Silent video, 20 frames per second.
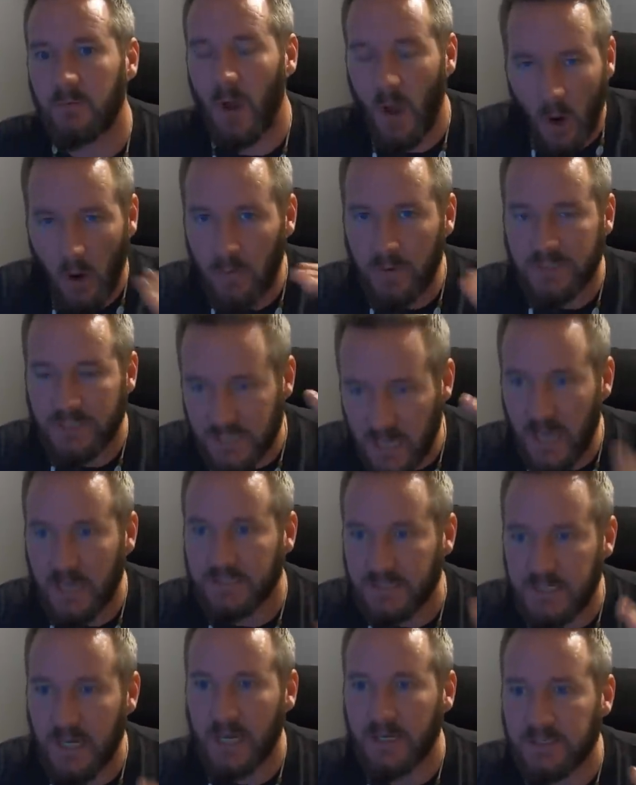Always
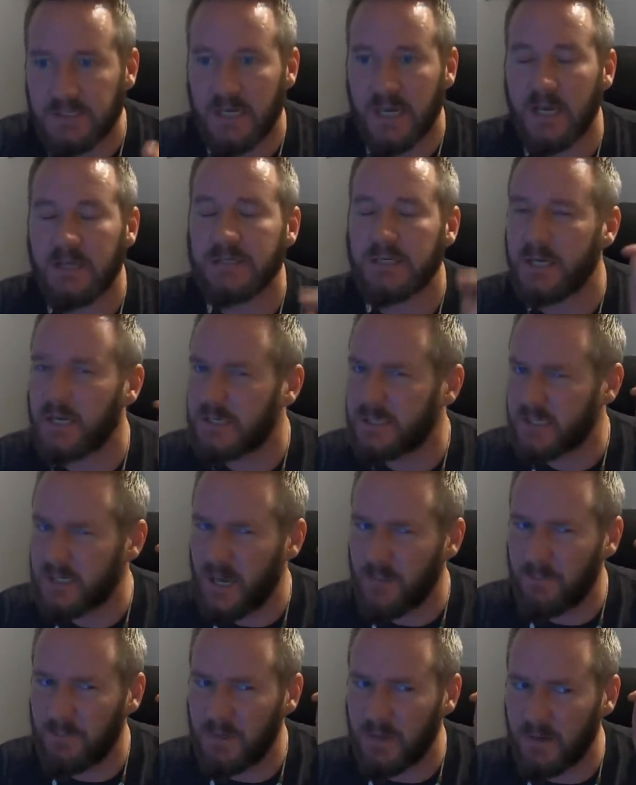yes, yes, yes,
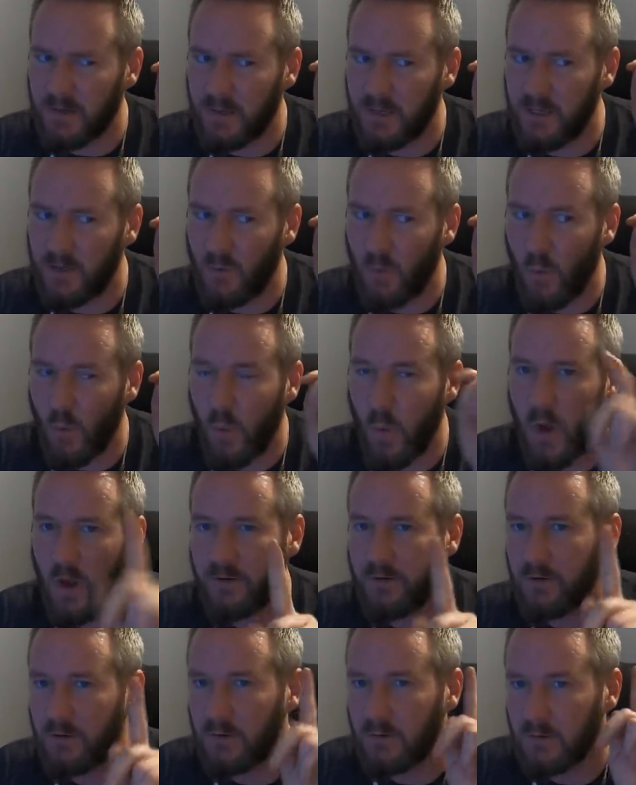except in
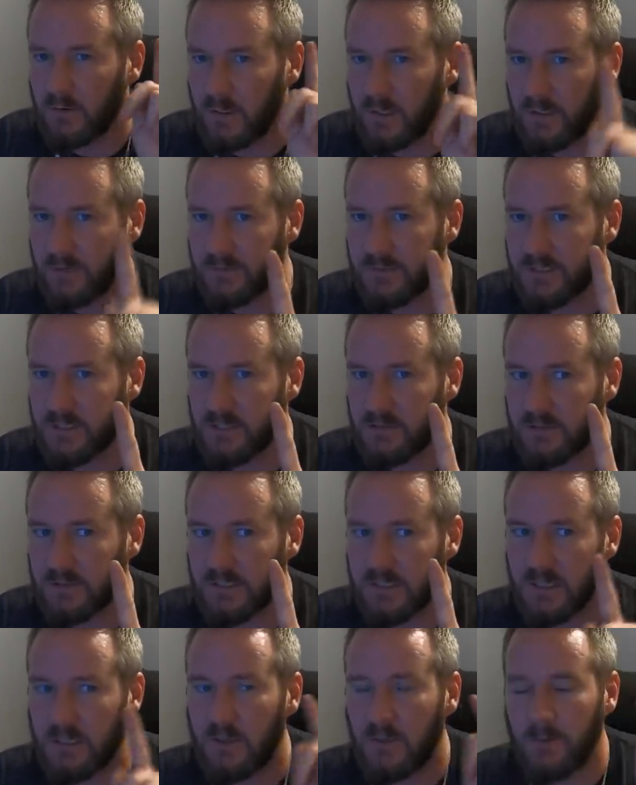one
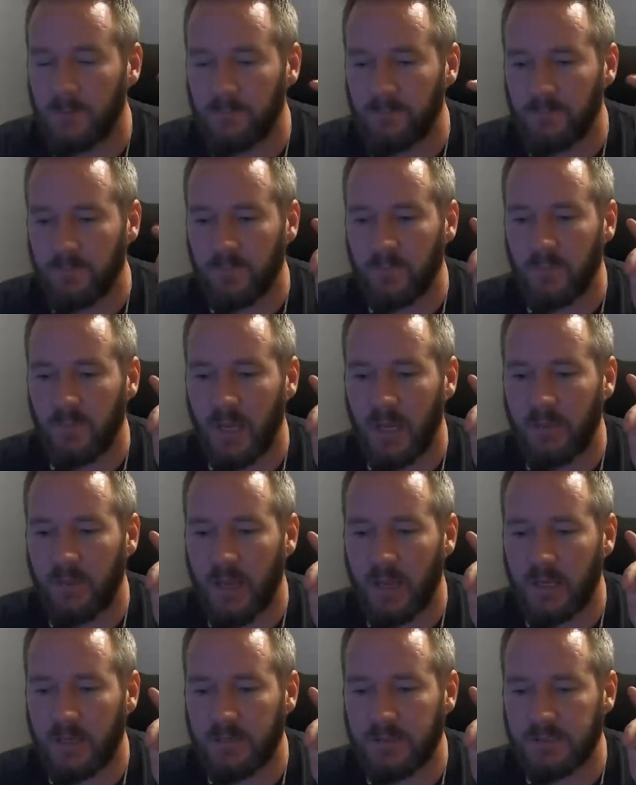instance. And
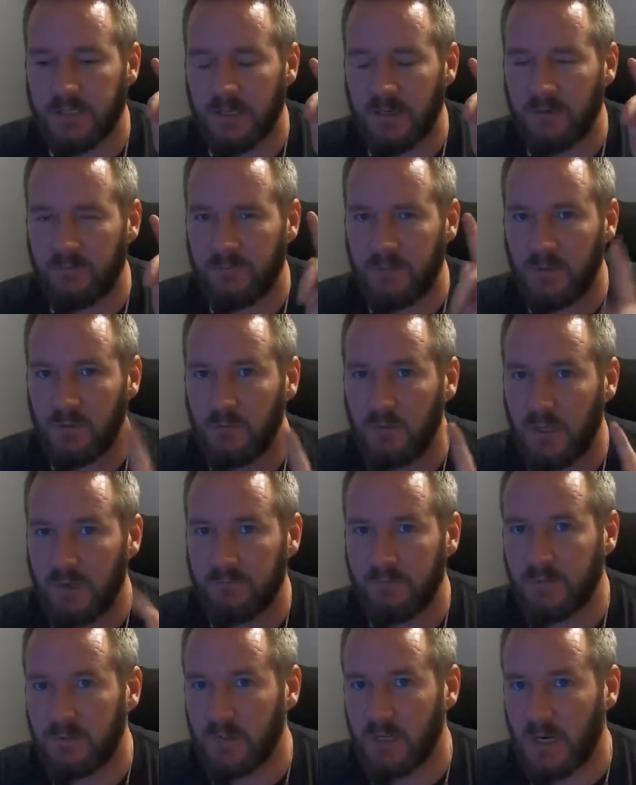that is if you
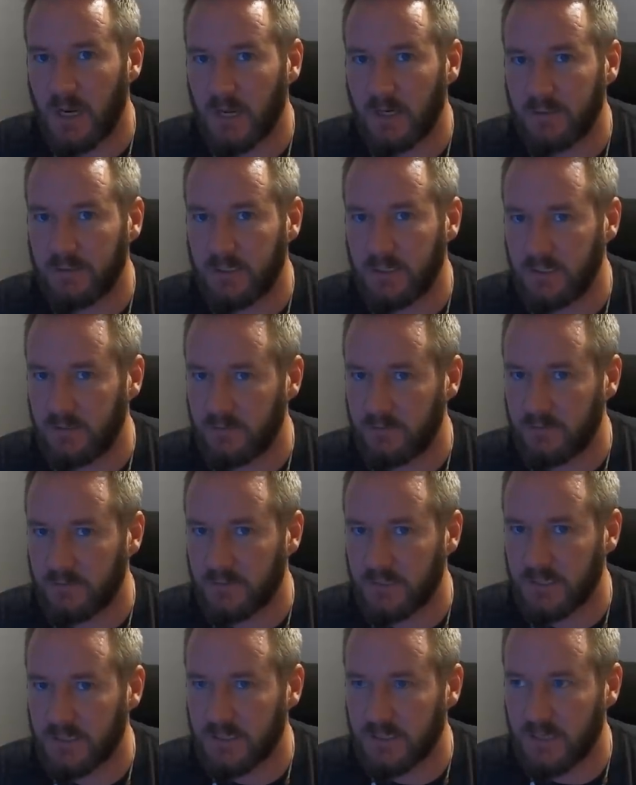live in the
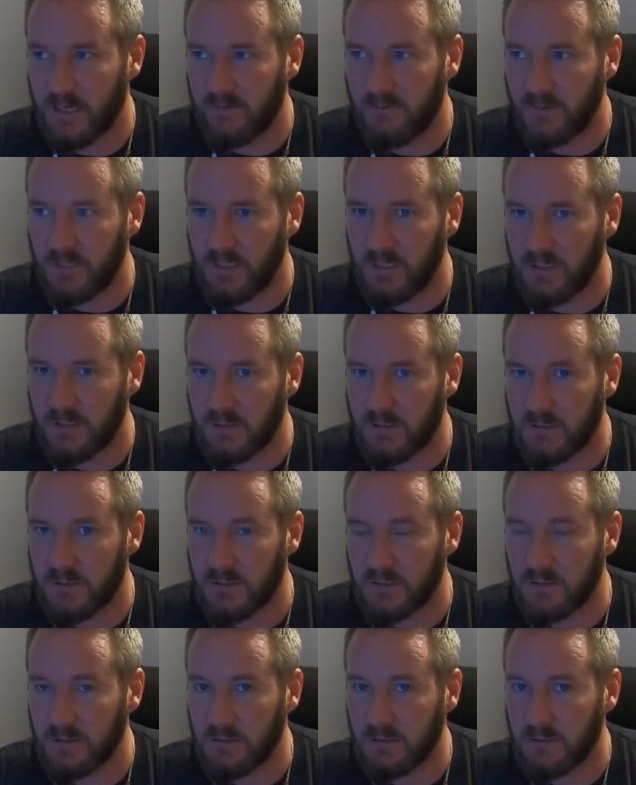1970s.